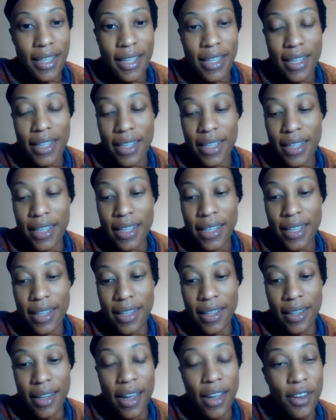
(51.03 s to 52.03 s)
I
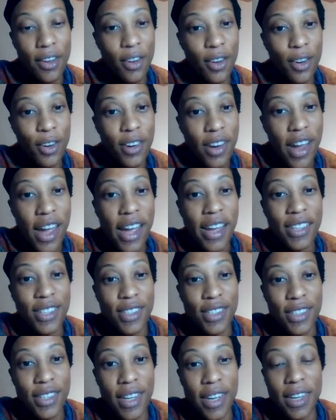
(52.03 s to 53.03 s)

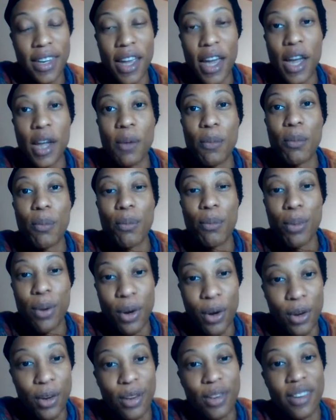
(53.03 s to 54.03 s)
crashed and I
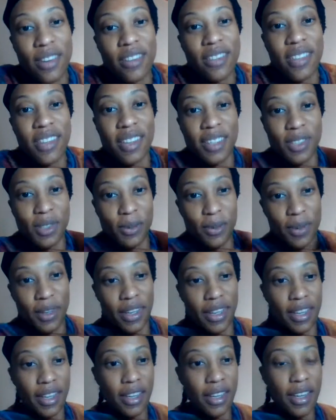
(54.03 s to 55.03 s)
burned this
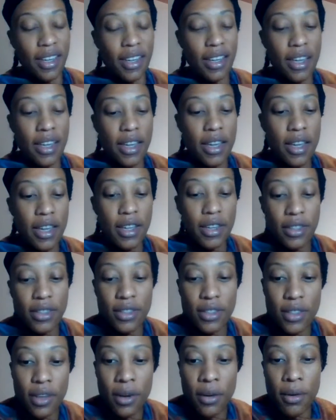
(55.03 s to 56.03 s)
week.
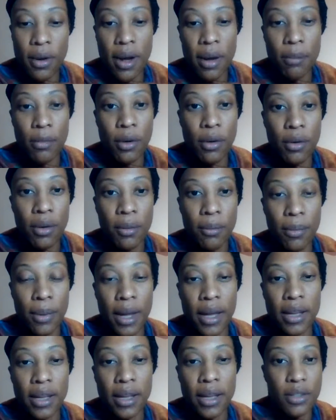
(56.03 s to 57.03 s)
So I'm going
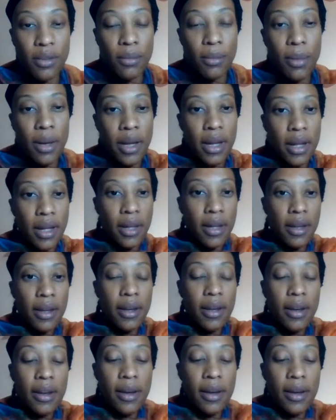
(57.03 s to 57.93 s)
back to my